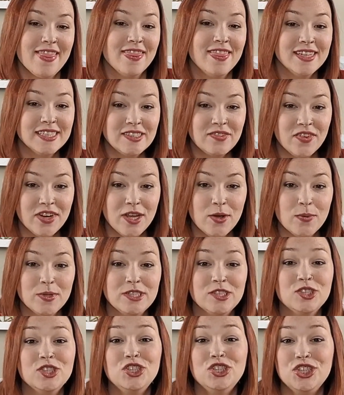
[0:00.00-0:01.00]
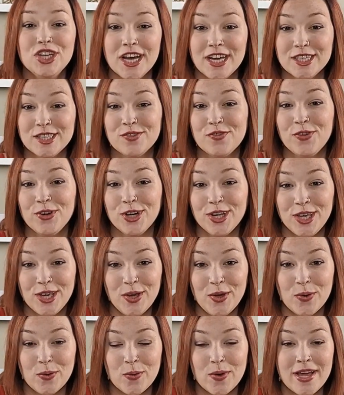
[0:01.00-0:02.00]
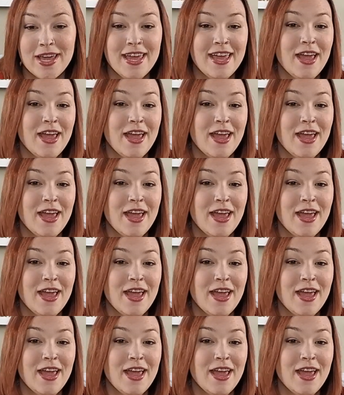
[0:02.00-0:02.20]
this video is just for you.